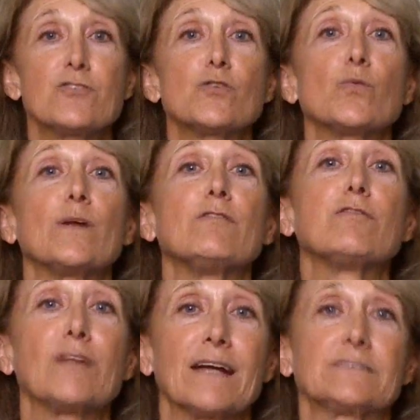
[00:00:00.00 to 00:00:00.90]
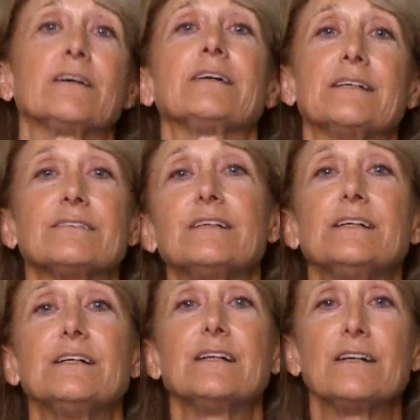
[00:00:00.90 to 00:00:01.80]
to reflect on
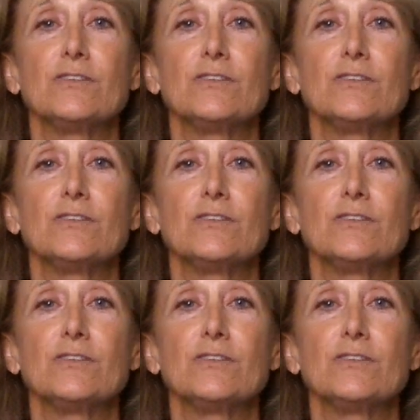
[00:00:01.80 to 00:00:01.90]
it.